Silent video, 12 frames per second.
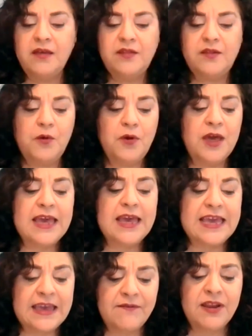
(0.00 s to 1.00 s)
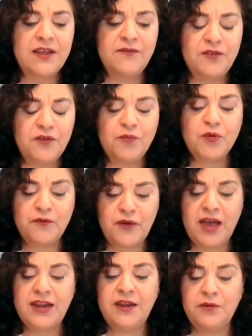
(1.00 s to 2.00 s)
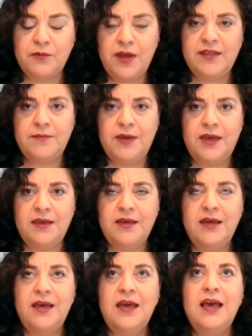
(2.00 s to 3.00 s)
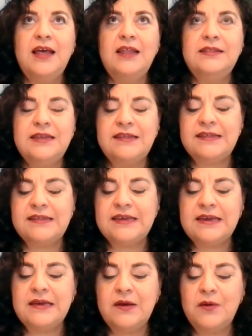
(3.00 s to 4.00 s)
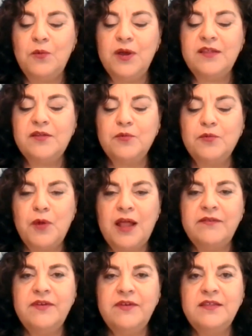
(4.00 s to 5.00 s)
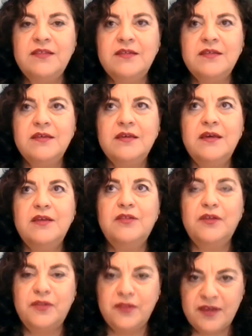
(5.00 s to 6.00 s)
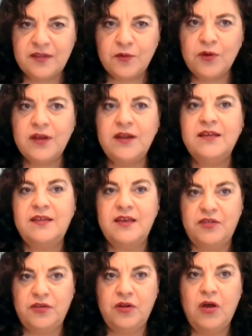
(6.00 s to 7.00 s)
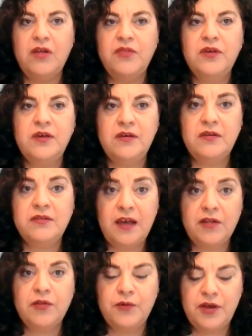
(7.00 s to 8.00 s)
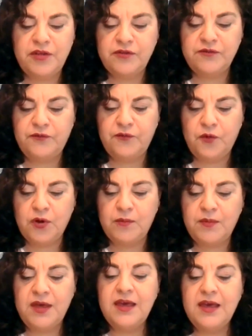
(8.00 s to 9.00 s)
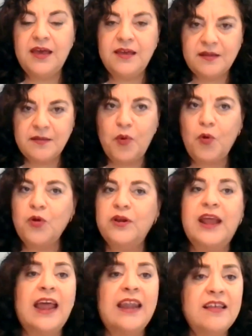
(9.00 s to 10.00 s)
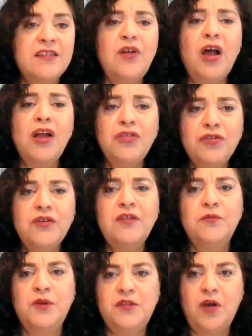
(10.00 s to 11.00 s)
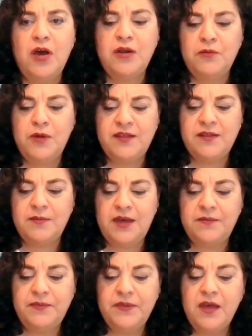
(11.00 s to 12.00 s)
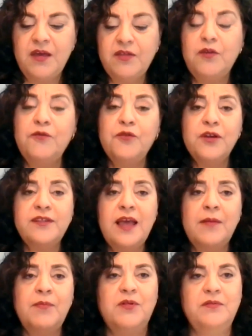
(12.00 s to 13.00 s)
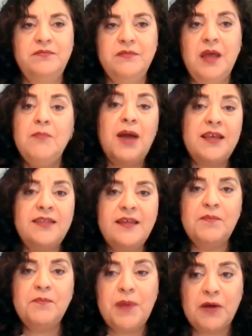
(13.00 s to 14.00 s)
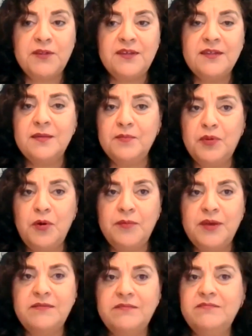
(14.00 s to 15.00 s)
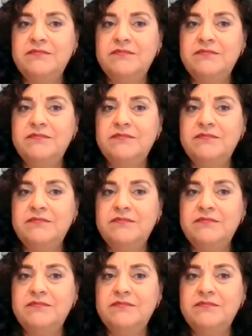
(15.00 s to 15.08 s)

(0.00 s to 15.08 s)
So even if you've provided a resume, listing what's relevant to this organization on the declaration form is important. And it's not just what's on a resume. So for example, my spouse's employment.